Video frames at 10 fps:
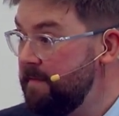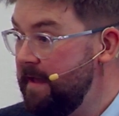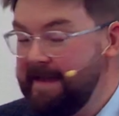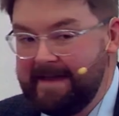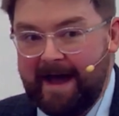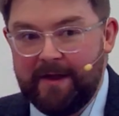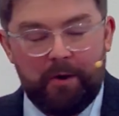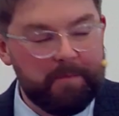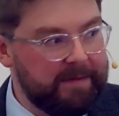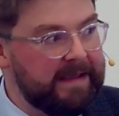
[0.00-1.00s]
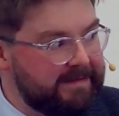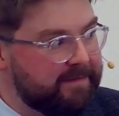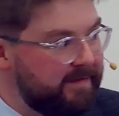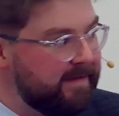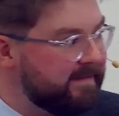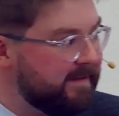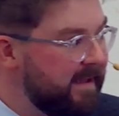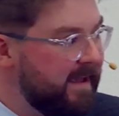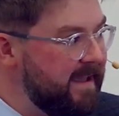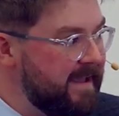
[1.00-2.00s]
He cannot be defeated.
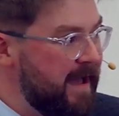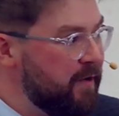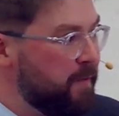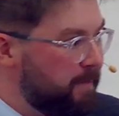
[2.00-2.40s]
He cannot